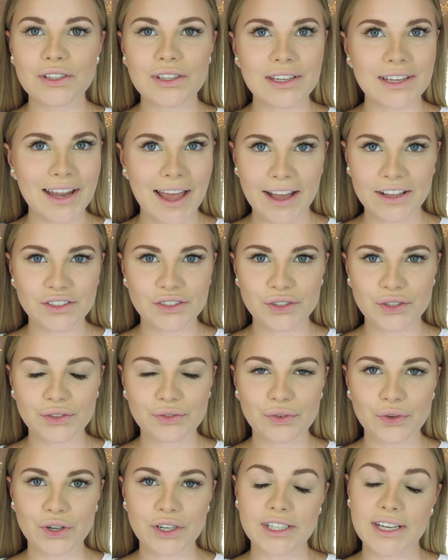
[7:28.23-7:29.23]
natural
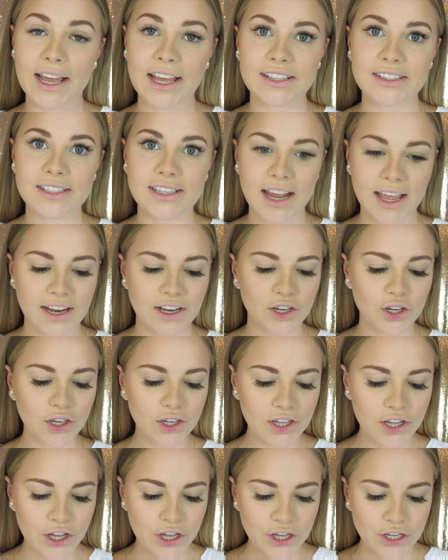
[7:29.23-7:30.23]
for a day-to-day
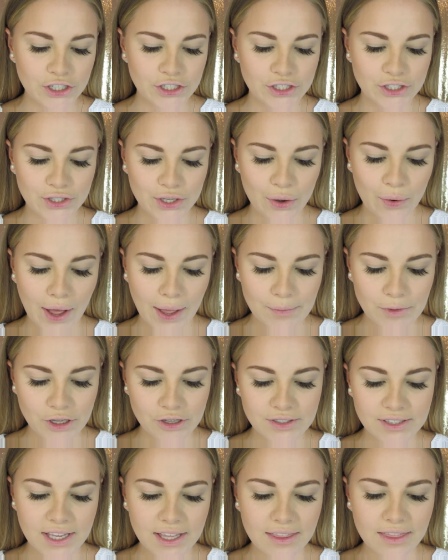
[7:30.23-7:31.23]
look. So I'm
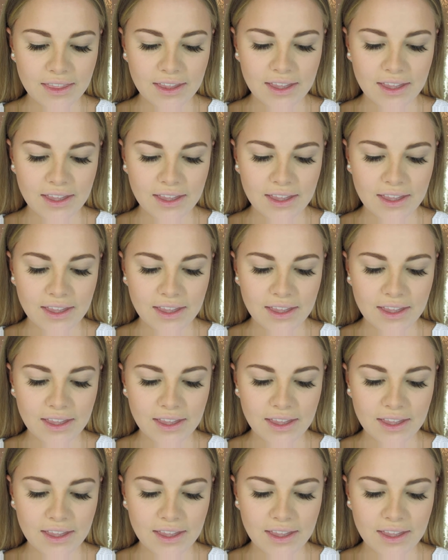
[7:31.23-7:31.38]
using